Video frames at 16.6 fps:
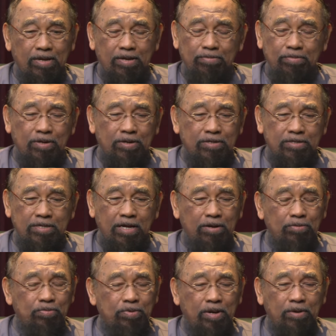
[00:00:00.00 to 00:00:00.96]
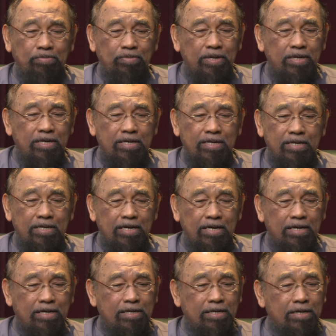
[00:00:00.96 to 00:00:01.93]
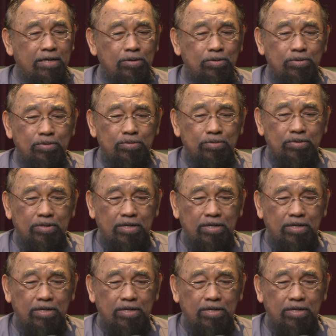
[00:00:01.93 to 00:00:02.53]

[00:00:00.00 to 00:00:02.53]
because that will be a new